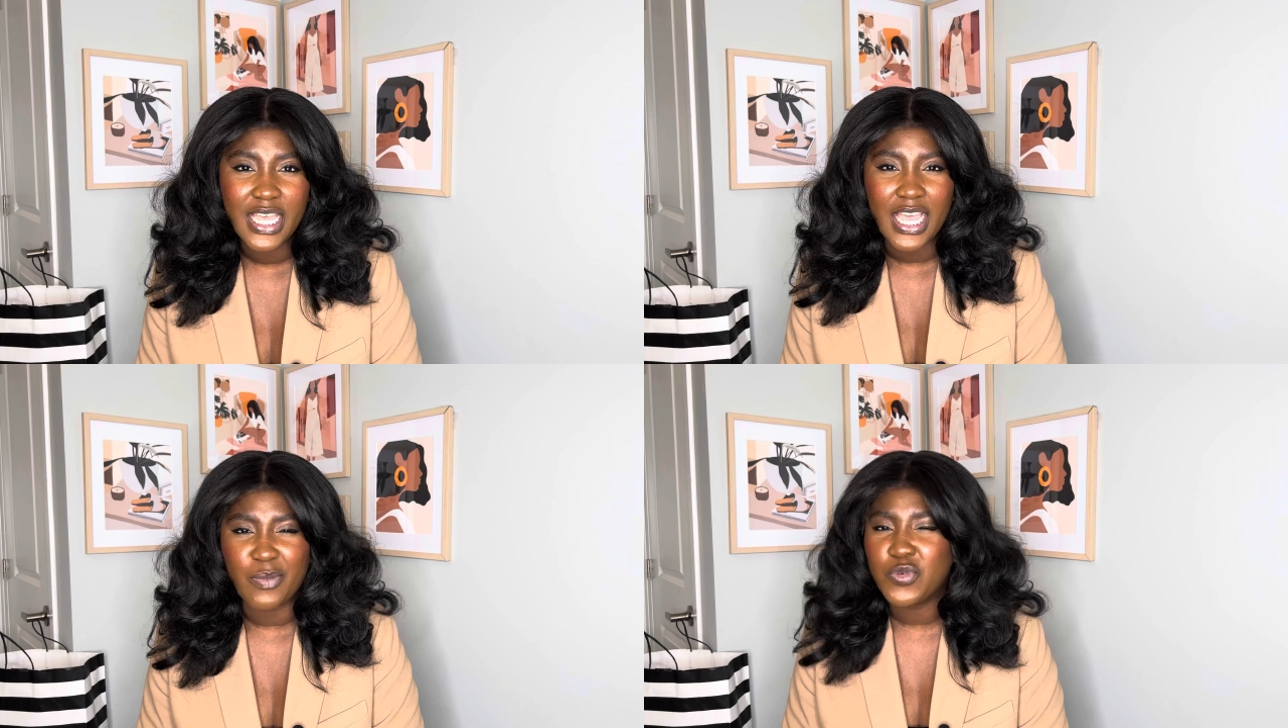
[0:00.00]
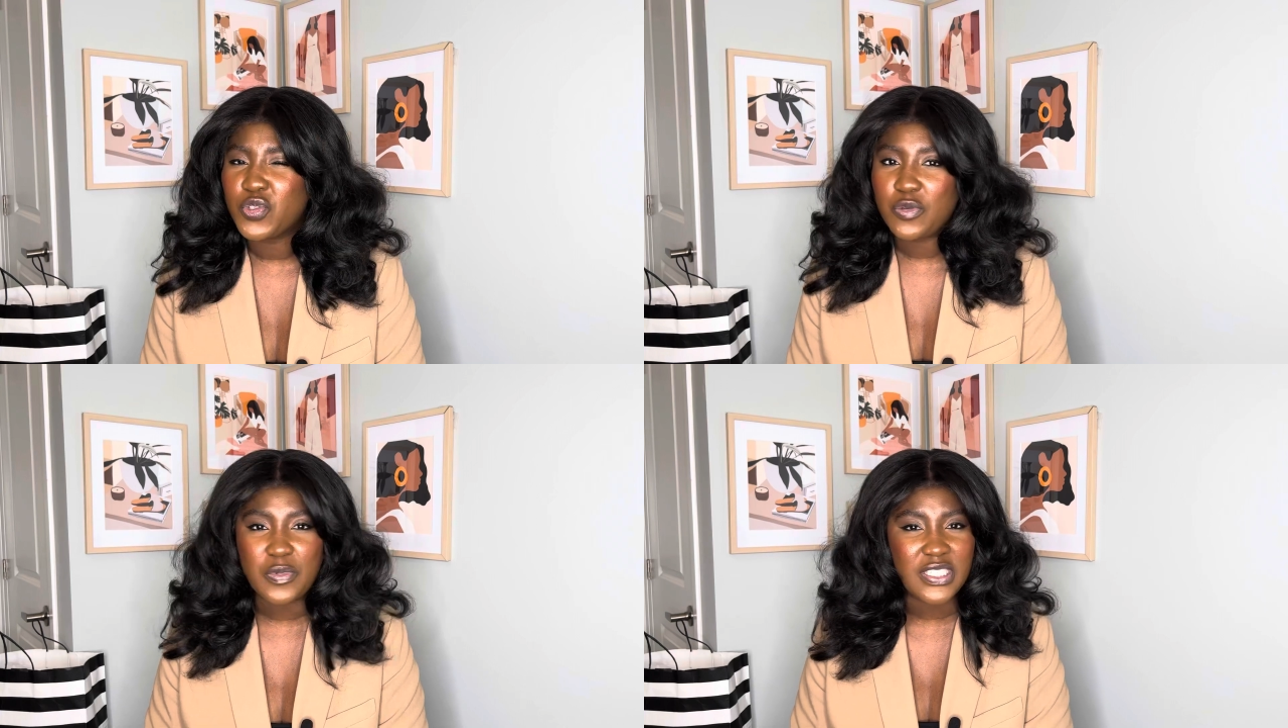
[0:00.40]
I'm not
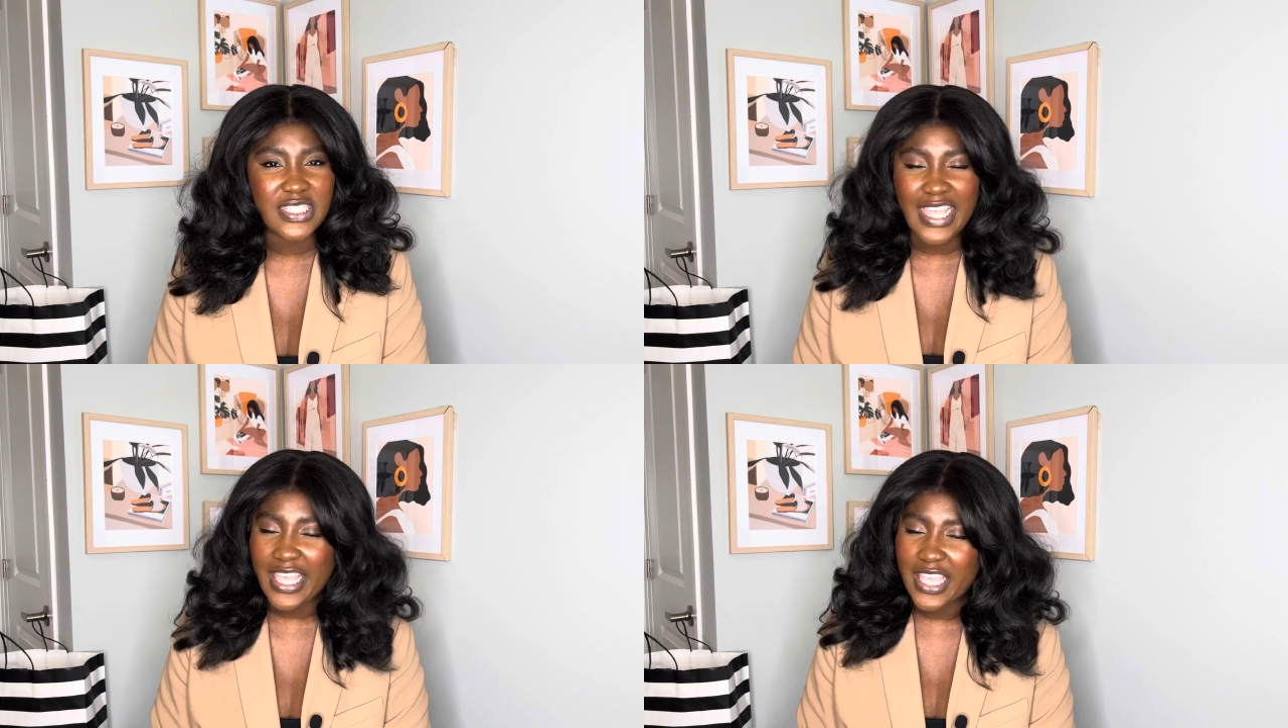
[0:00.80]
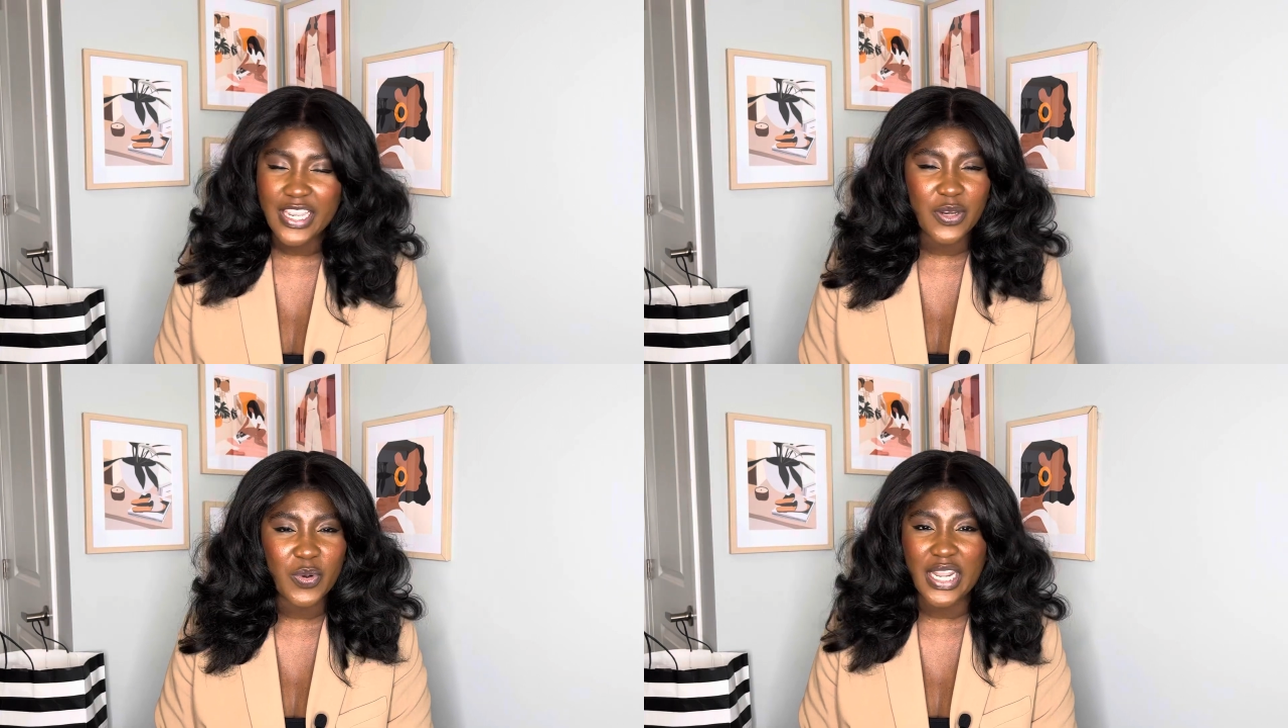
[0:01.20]
super
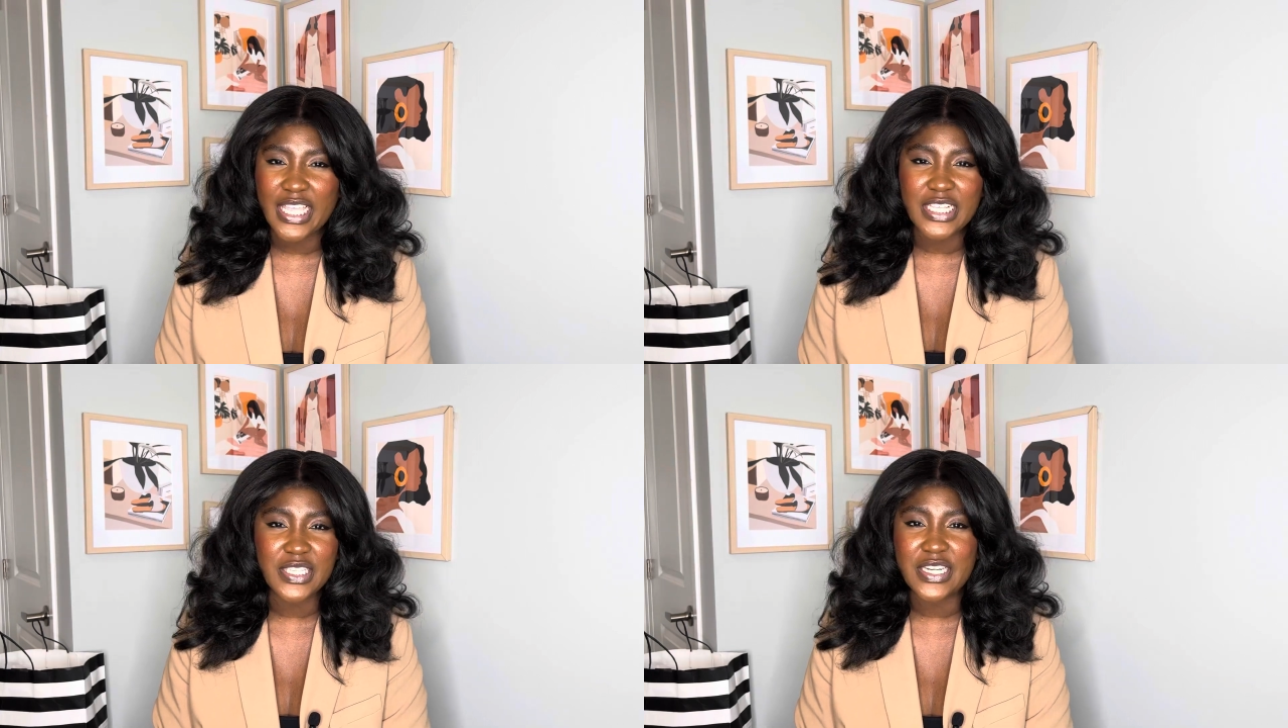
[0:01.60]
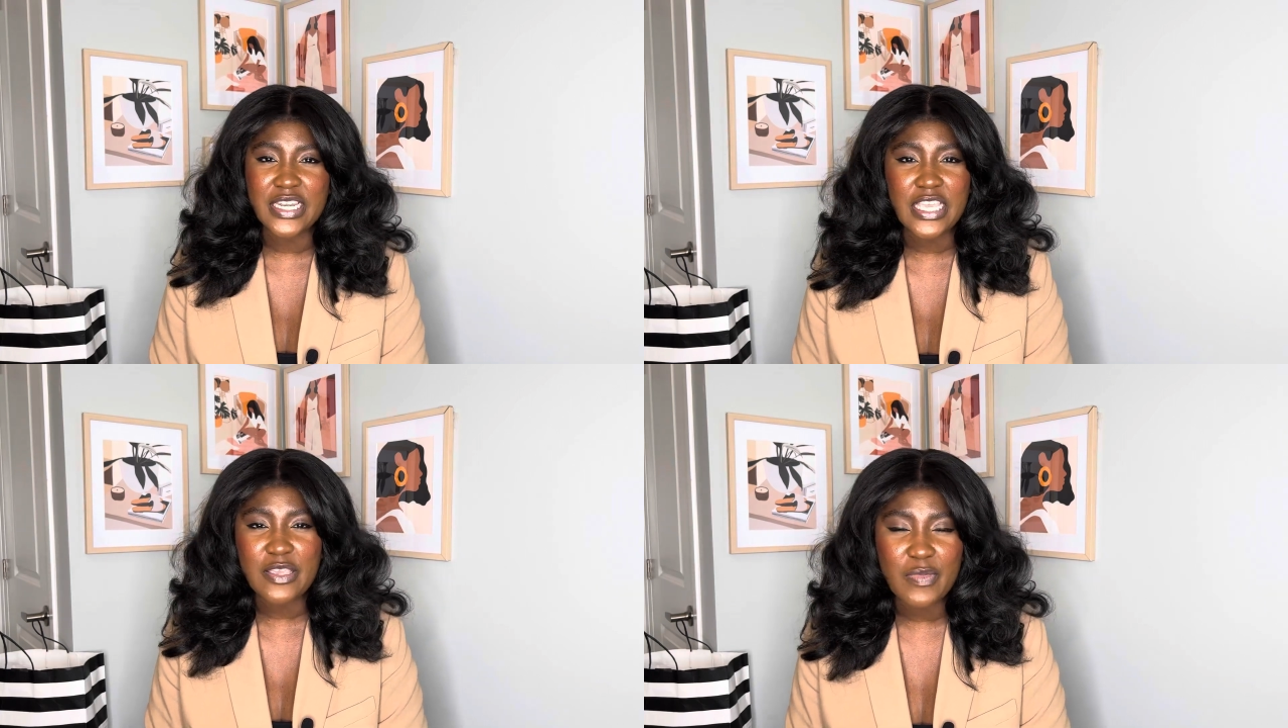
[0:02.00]
scared when I get certain
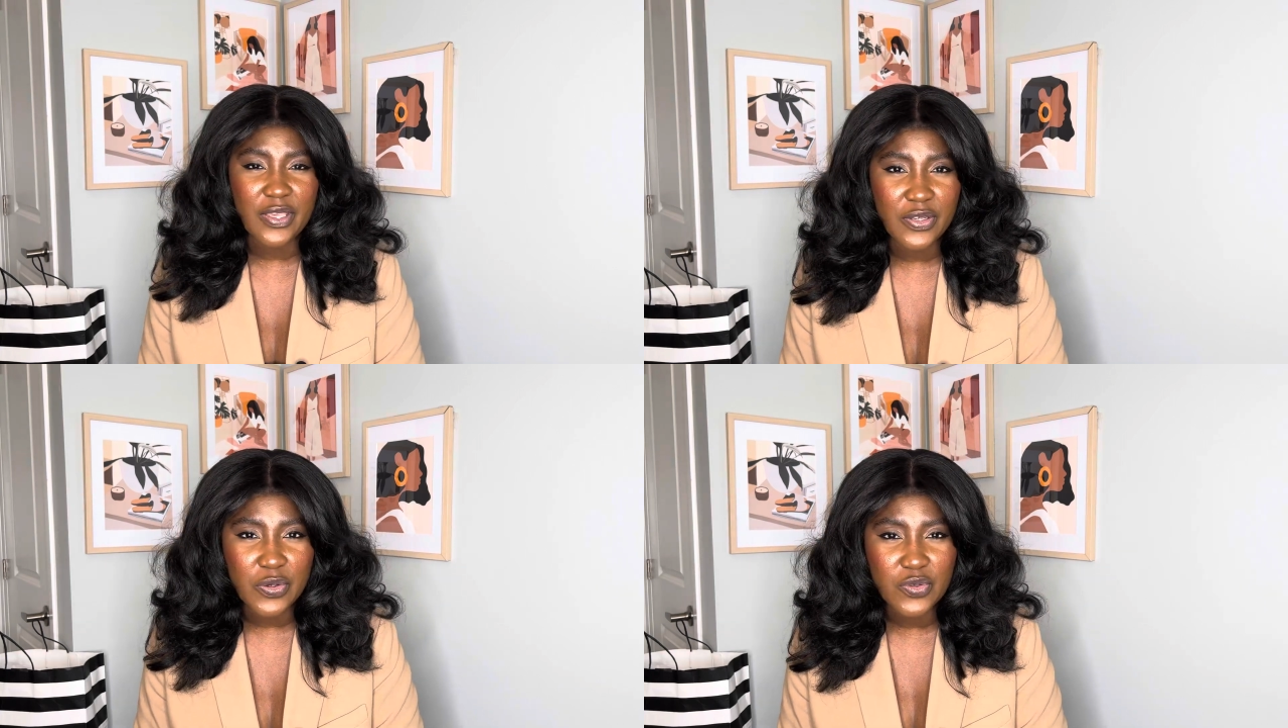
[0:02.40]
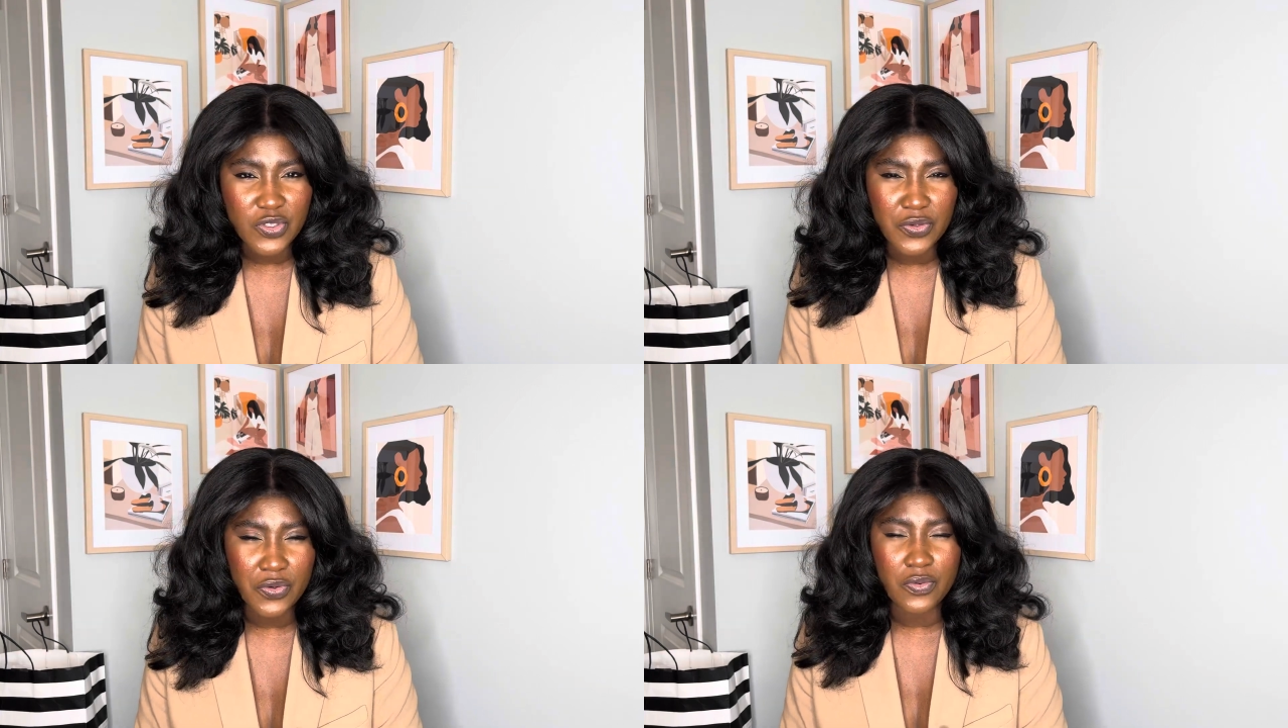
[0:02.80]
emails,
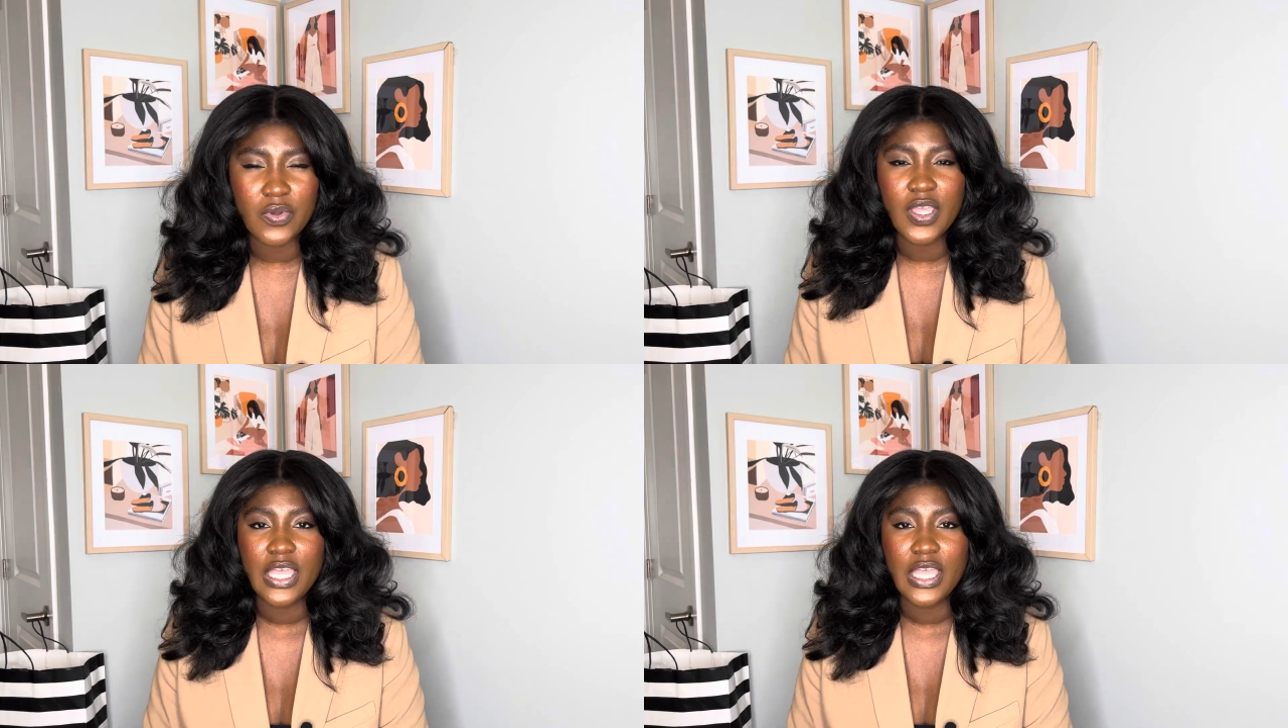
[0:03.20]
you know.